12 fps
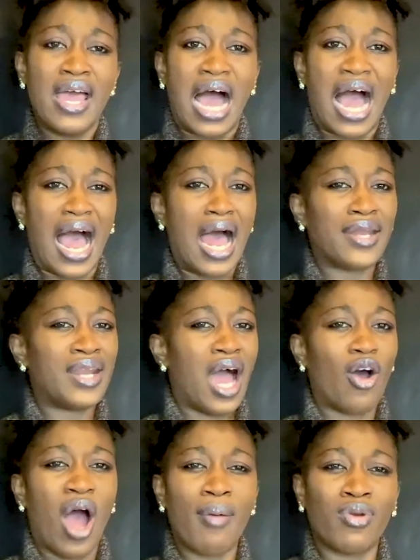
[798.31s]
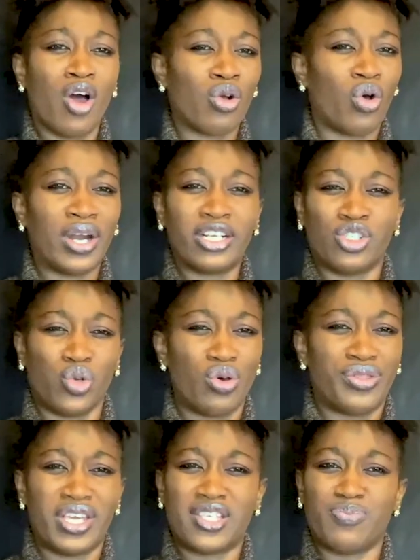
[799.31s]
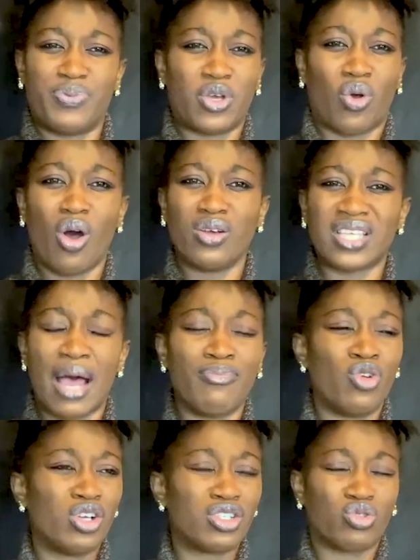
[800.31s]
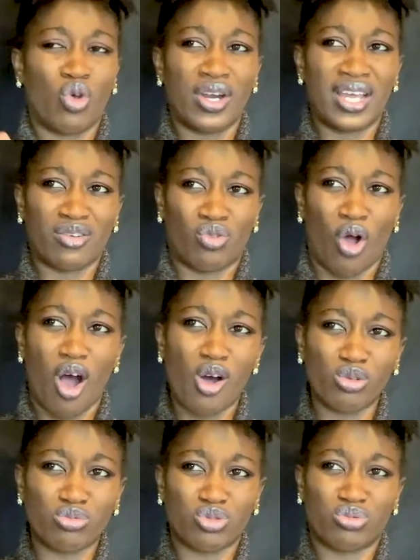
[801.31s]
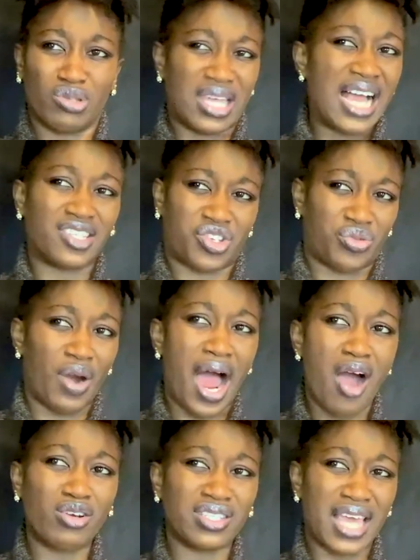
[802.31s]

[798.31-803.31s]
ah, now I'm not going to do this because I'm not going to go to that crowd.